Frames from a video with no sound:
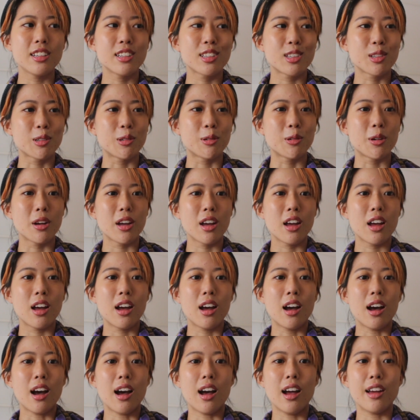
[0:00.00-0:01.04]
So
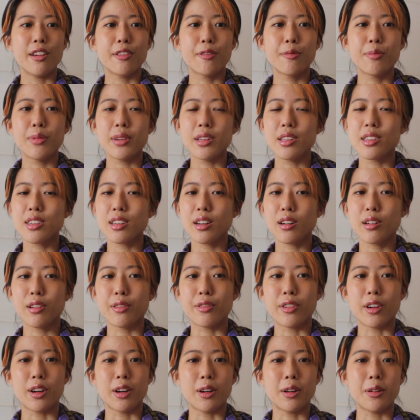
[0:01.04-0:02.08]
I've been sort
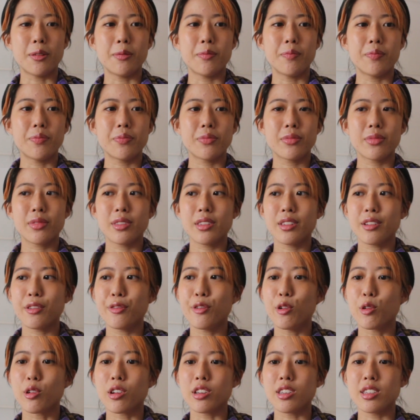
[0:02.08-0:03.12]
of
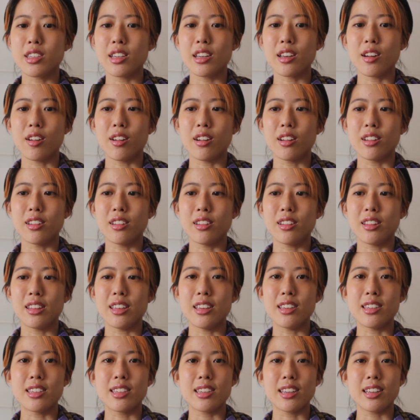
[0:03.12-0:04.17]
focusing on
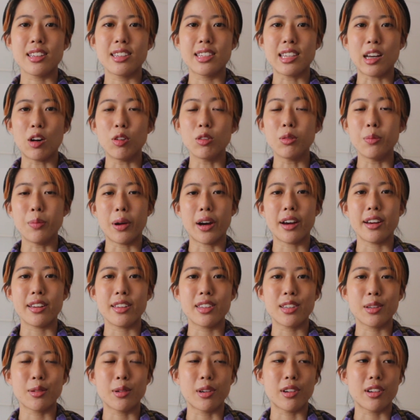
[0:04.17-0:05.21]
these sound
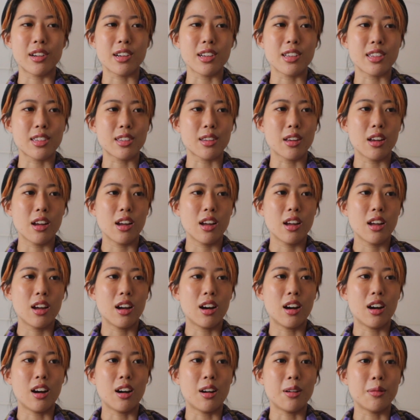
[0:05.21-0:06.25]
bites, whereas
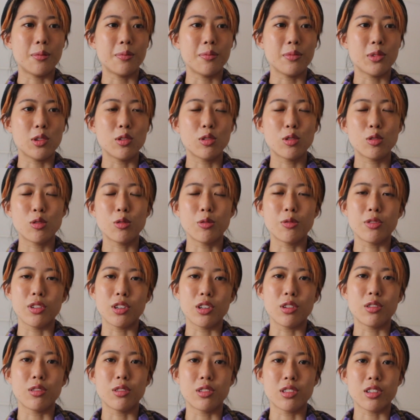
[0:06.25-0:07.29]
YouTube
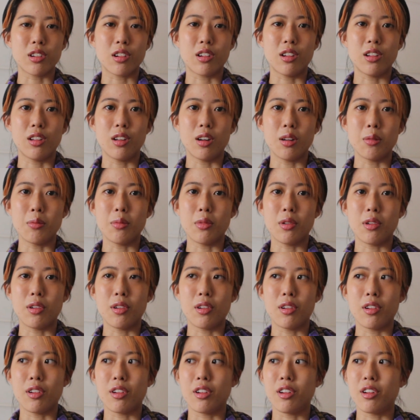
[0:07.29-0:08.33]
videos are a lot
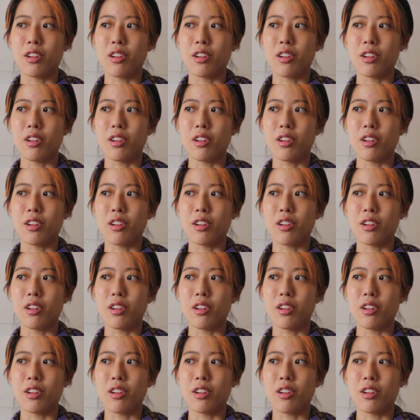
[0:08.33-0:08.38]
more,